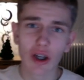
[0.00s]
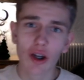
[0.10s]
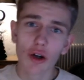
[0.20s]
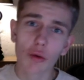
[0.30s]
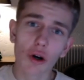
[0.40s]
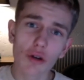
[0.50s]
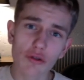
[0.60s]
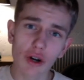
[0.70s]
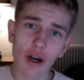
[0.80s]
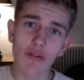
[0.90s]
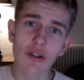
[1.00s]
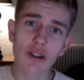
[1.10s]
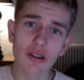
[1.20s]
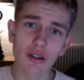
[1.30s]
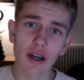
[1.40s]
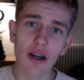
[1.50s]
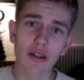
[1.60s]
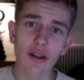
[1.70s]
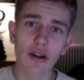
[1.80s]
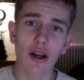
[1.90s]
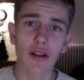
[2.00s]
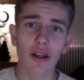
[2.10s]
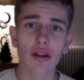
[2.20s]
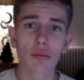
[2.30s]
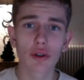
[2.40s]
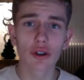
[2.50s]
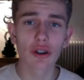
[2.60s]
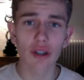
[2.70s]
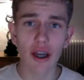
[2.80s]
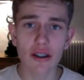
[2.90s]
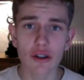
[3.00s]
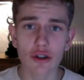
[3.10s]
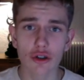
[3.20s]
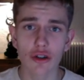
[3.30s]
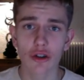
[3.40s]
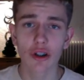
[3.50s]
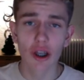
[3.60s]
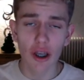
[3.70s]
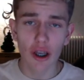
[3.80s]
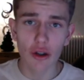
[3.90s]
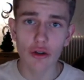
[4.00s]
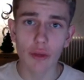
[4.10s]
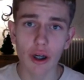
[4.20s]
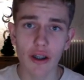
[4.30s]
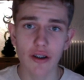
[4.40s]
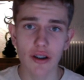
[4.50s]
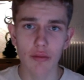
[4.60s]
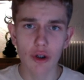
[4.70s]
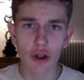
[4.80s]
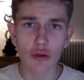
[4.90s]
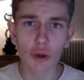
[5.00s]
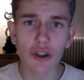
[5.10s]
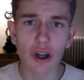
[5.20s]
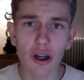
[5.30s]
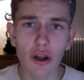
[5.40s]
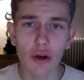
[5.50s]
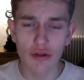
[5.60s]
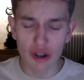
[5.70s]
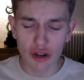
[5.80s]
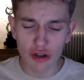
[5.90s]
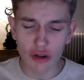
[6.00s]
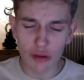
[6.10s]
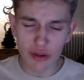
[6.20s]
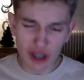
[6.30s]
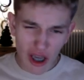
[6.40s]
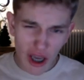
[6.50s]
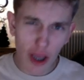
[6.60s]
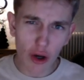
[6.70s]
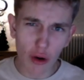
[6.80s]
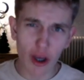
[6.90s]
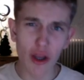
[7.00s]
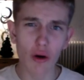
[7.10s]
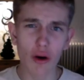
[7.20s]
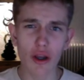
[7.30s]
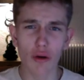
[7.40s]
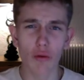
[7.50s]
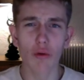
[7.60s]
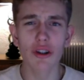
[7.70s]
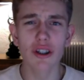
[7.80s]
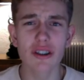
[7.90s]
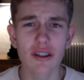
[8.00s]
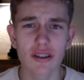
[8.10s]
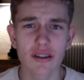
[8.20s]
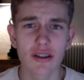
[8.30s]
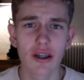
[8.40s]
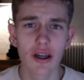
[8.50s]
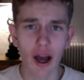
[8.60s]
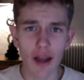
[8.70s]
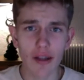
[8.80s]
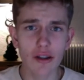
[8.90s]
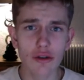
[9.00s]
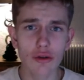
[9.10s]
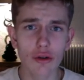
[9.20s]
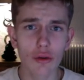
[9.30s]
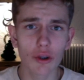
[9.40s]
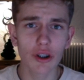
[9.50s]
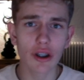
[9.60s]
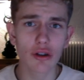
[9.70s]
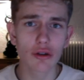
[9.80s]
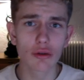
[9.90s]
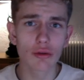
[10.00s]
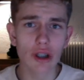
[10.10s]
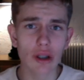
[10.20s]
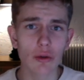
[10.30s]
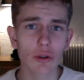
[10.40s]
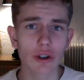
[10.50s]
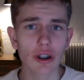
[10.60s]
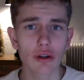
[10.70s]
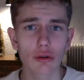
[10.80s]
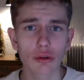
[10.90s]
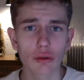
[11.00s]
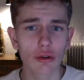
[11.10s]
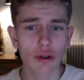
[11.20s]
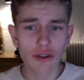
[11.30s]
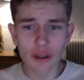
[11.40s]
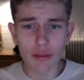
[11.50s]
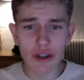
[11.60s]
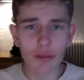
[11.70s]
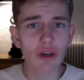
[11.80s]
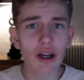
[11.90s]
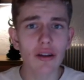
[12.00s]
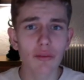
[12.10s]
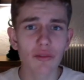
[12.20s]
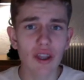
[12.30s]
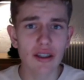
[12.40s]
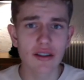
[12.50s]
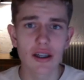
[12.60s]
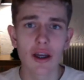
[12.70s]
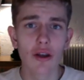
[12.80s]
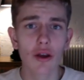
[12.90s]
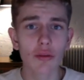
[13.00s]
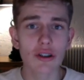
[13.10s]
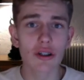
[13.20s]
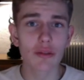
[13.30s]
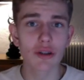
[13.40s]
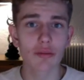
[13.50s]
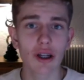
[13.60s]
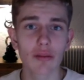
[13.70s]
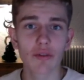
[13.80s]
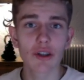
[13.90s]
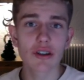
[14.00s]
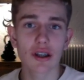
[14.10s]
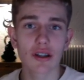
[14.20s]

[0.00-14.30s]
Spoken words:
quotes for every single character, and I can put it nicely structured into my essay. Because what are AOs? Teachers always, AO, what is this? I need to know what I need to do. Tell me what I need to do. Don't tell me some random things. You always tell me some random things, and